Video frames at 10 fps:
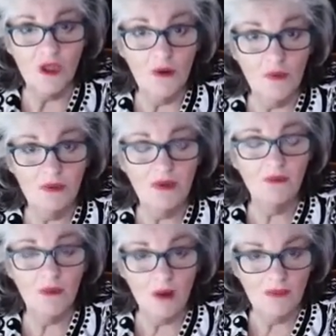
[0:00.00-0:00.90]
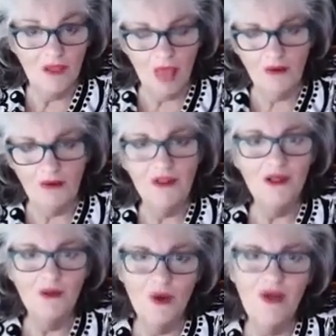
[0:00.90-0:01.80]
lower...
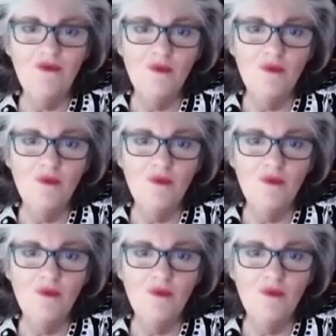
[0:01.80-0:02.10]
even when